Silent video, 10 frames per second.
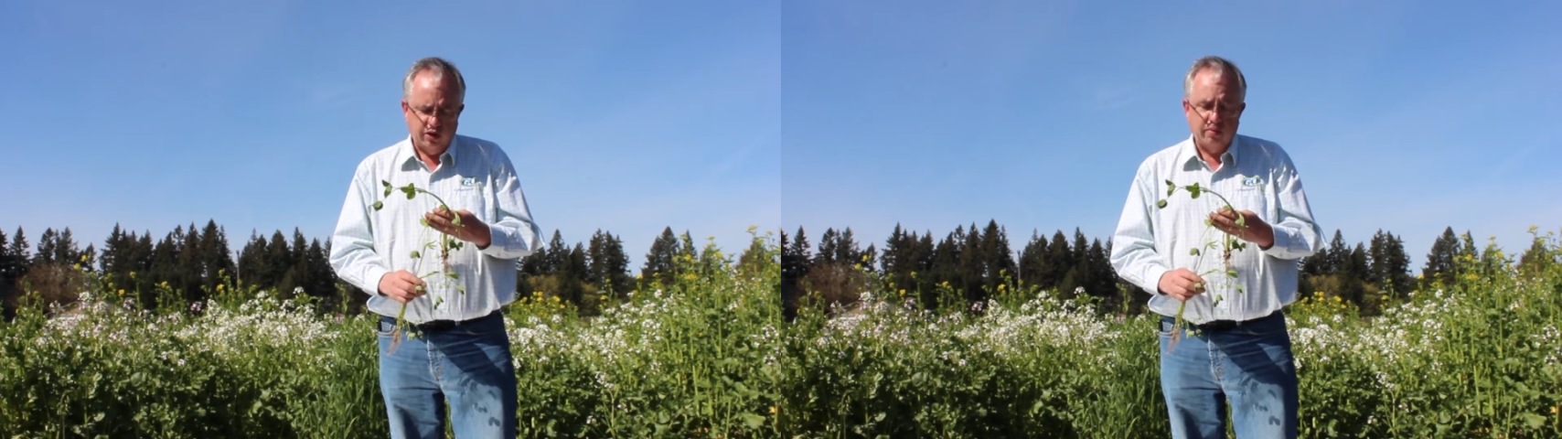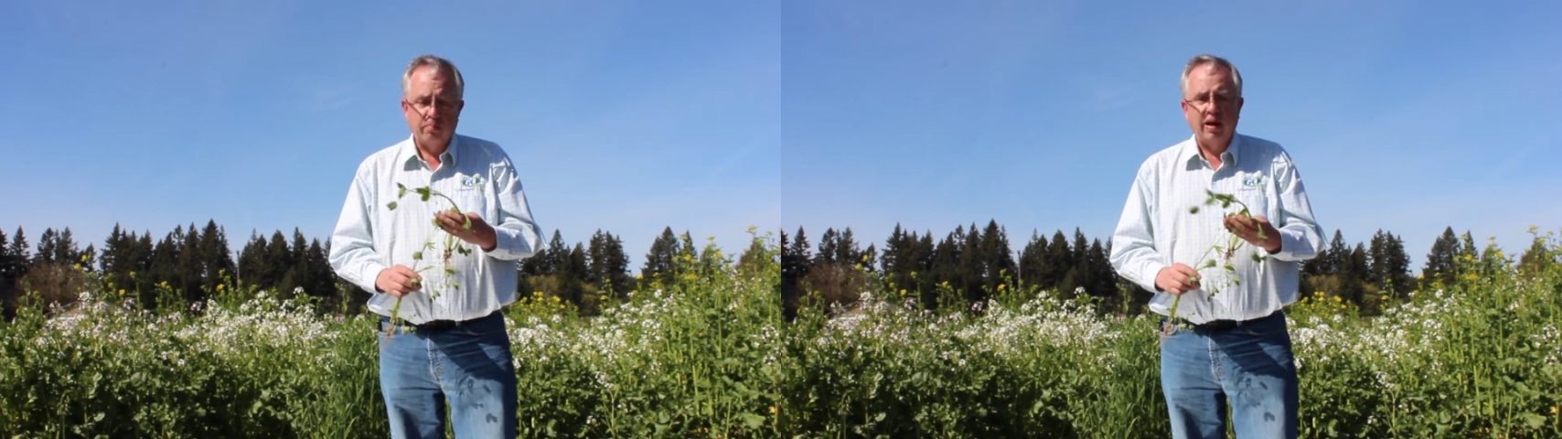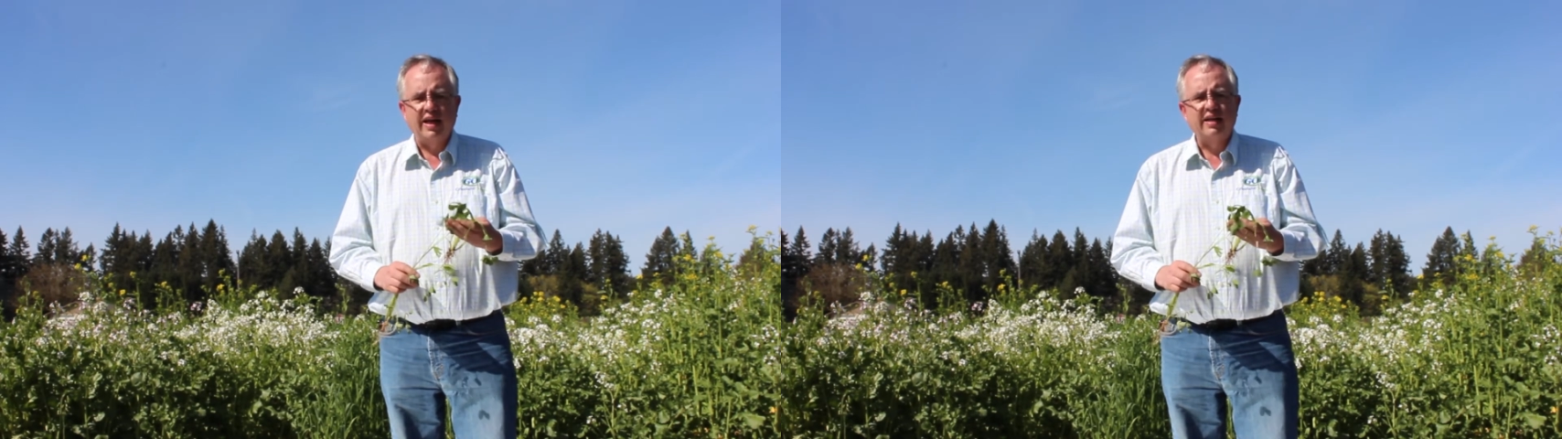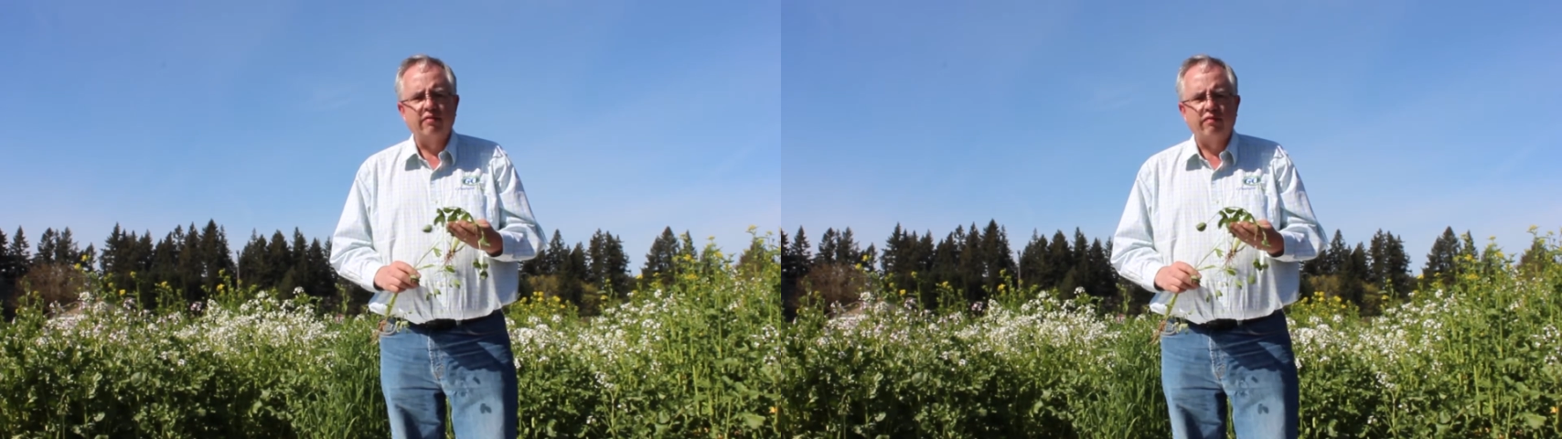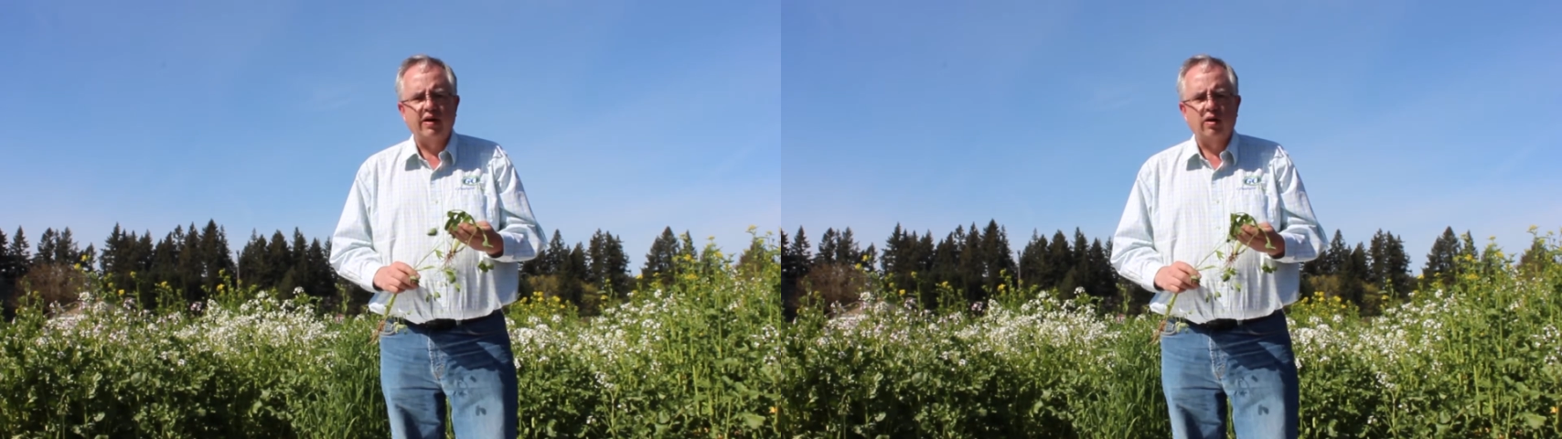You can plant it
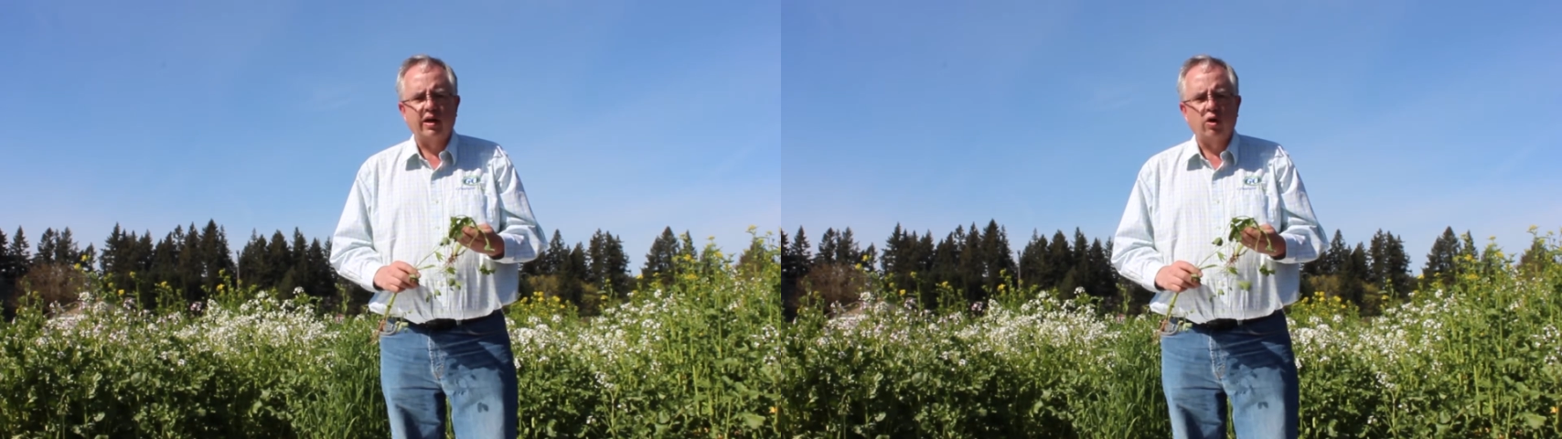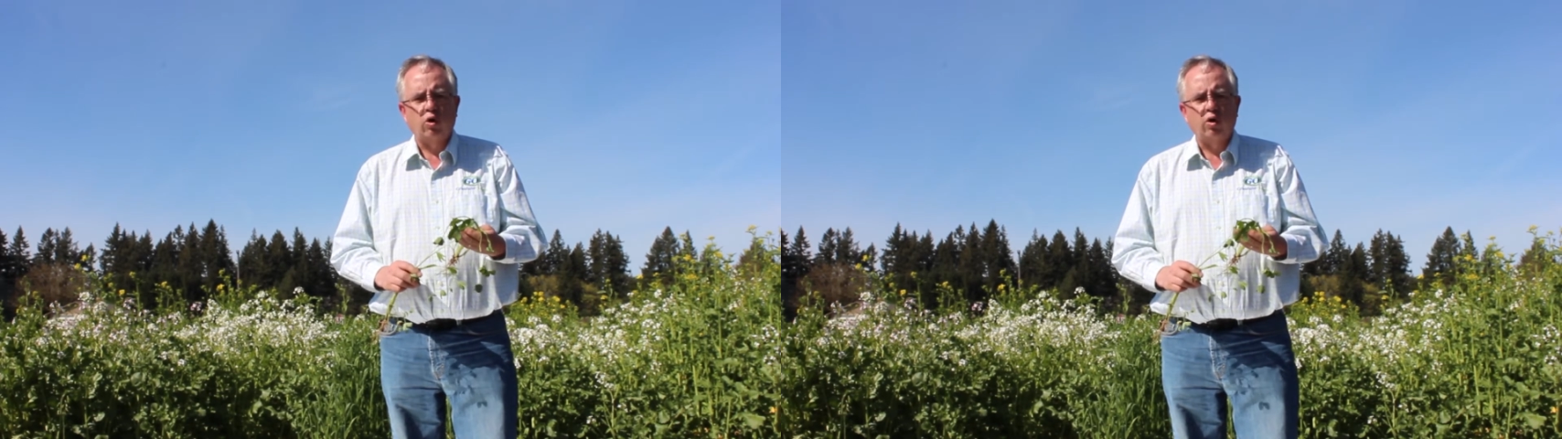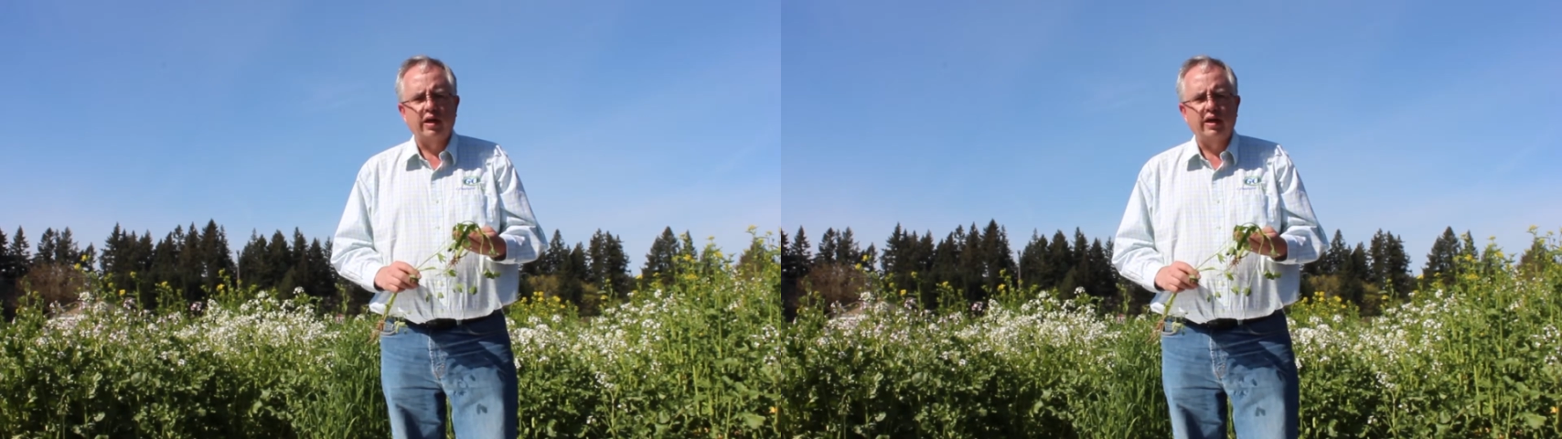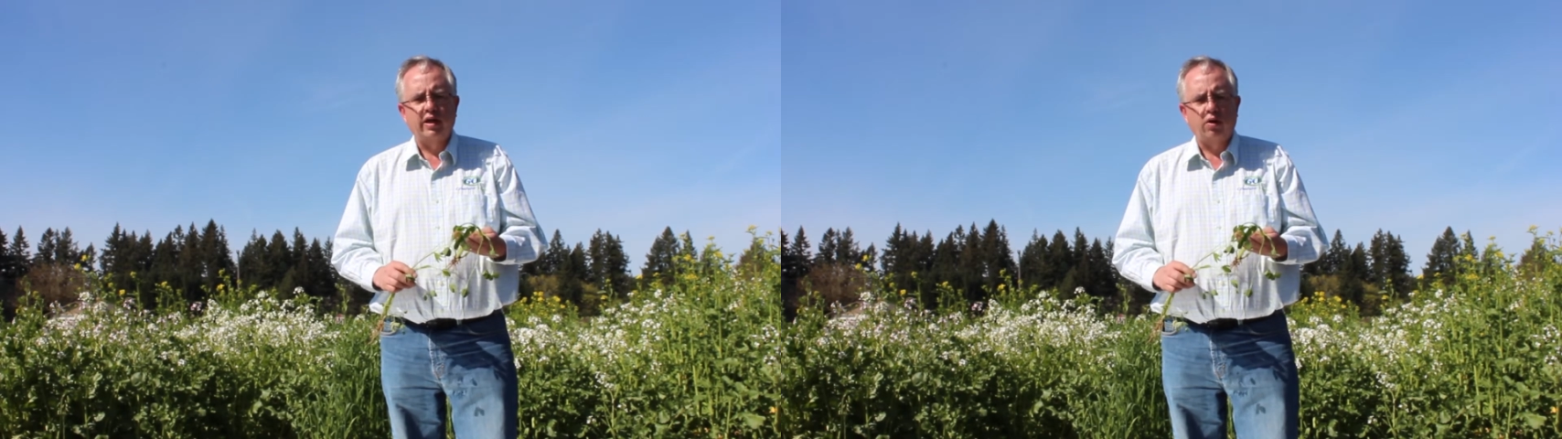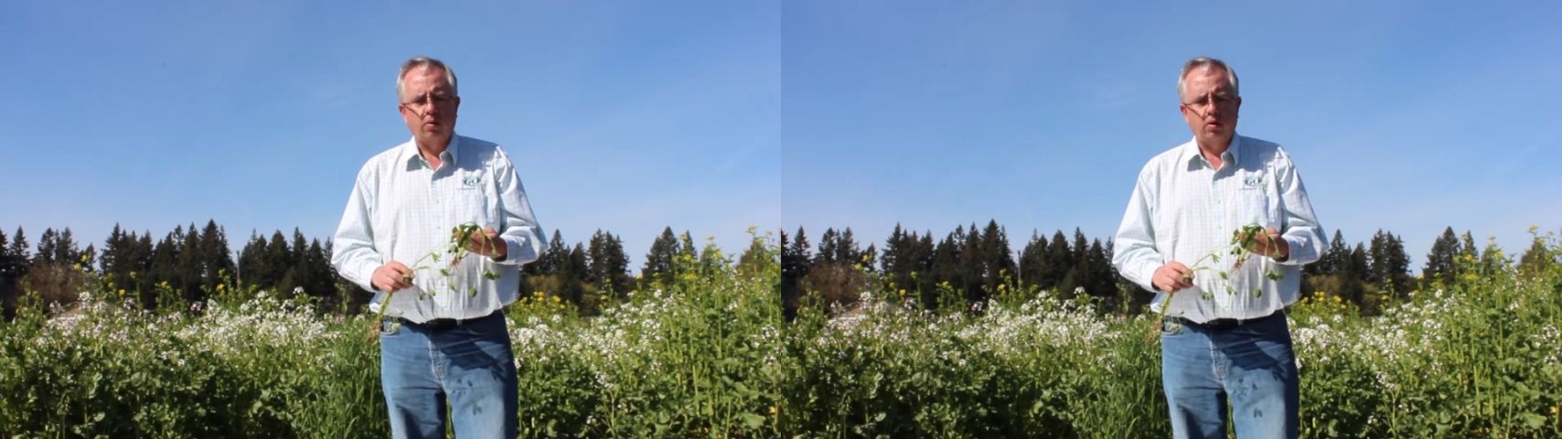fairly early and
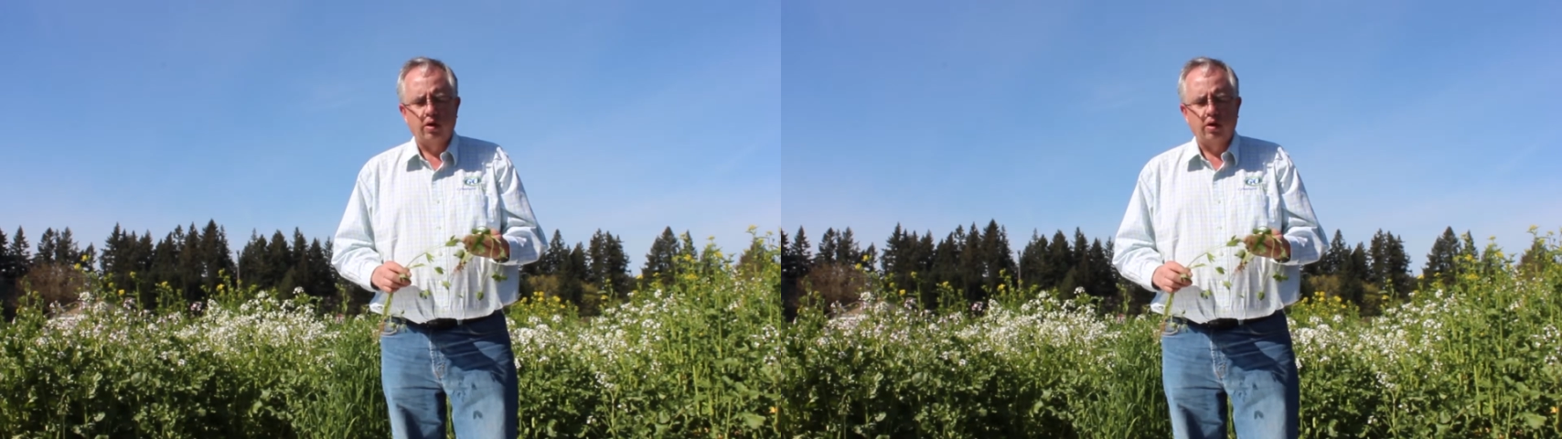it'll,